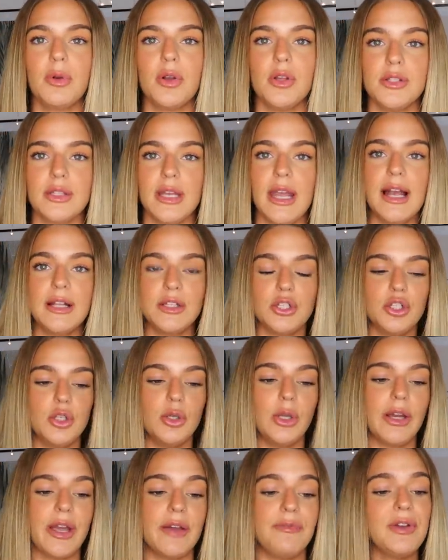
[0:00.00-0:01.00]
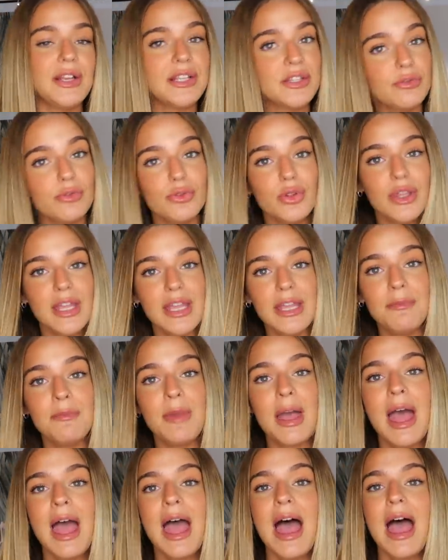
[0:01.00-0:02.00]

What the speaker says: because I had to do like a festival theme.